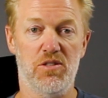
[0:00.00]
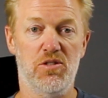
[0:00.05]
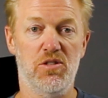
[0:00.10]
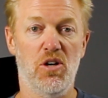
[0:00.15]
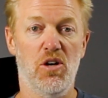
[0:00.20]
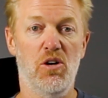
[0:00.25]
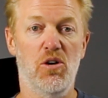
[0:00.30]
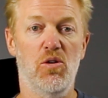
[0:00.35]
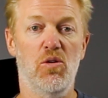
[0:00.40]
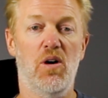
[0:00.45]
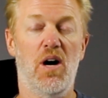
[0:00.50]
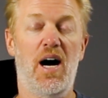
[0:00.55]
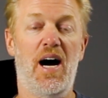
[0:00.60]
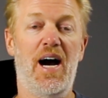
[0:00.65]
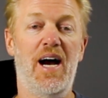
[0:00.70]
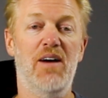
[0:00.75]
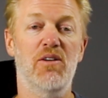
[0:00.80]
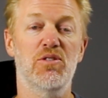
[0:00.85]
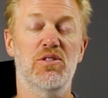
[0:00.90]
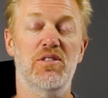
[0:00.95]
So
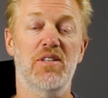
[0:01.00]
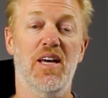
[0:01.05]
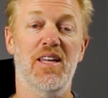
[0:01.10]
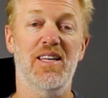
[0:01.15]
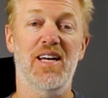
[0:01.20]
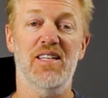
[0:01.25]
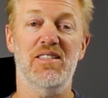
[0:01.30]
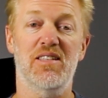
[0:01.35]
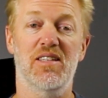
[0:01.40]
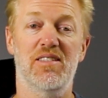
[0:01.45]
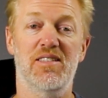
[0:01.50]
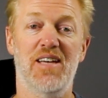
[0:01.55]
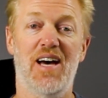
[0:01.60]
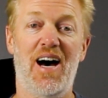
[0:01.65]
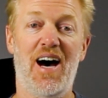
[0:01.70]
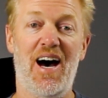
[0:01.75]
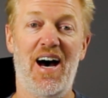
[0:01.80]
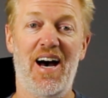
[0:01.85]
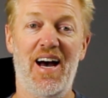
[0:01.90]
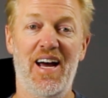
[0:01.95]
I would say that's a
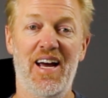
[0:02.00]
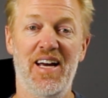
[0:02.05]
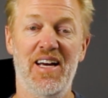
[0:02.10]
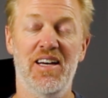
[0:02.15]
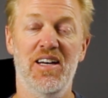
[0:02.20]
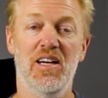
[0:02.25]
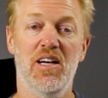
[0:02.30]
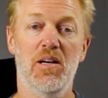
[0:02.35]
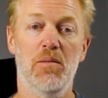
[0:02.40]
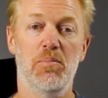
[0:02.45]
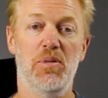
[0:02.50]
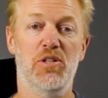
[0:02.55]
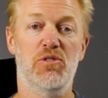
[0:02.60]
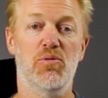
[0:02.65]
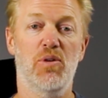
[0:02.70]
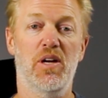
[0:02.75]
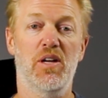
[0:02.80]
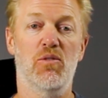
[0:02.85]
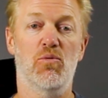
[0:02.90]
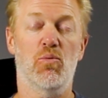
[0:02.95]
tie
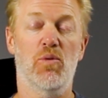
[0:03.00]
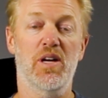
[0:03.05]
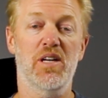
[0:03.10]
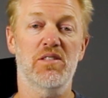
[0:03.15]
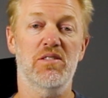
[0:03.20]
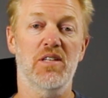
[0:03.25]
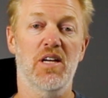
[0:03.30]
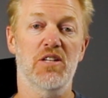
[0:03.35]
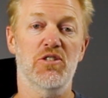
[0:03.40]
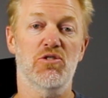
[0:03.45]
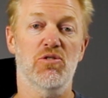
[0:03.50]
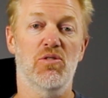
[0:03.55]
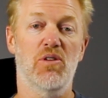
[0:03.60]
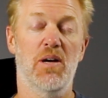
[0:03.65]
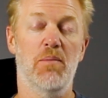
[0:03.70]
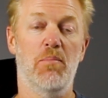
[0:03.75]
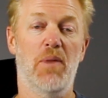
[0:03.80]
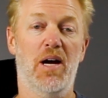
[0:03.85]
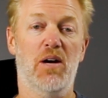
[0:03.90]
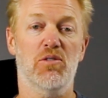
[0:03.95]
between
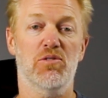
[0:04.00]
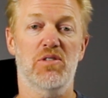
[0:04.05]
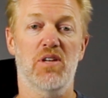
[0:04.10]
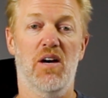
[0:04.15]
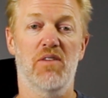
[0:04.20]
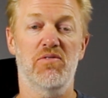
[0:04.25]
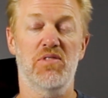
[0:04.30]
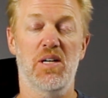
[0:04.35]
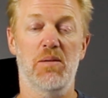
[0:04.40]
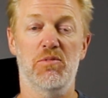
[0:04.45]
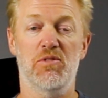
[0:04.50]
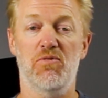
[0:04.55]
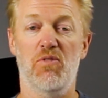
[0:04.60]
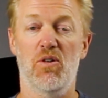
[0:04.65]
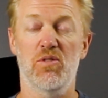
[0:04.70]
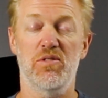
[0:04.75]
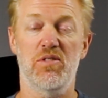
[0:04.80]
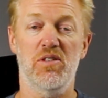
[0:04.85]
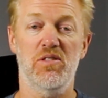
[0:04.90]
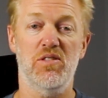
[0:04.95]
RingCentral and Microsoft Teams
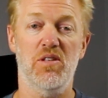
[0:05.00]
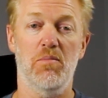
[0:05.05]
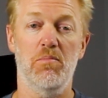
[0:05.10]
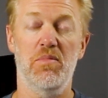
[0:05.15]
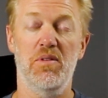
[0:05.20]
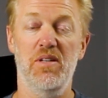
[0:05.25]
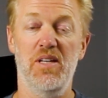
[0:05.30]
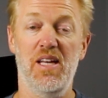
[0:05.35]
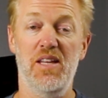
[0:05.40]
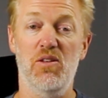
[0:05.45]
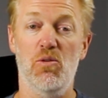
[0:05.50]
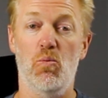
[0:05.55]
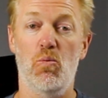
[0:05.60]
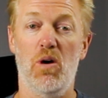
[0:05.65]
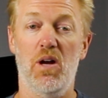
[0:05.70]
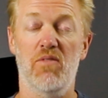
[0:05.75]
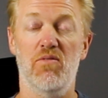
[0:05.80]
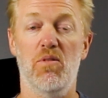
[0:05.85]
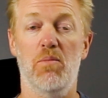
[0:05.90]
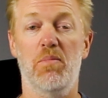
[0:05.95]
phone system. Neither
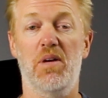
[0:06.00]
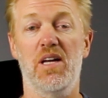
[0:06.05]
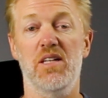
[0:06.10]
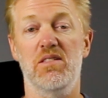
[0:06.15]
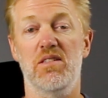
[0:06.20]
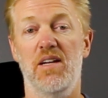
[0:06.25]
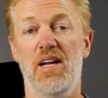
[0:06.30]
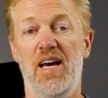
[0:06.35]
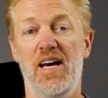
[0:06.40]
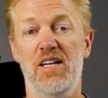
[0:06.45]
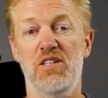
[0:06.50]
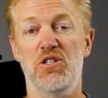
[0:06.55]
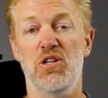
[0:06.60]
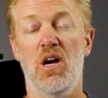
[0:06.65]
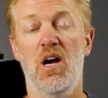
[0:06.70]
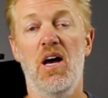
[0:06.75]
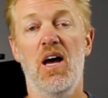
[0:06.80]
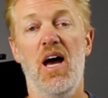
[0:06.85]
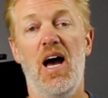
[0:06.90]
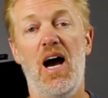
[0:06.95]
one of them gets an edge.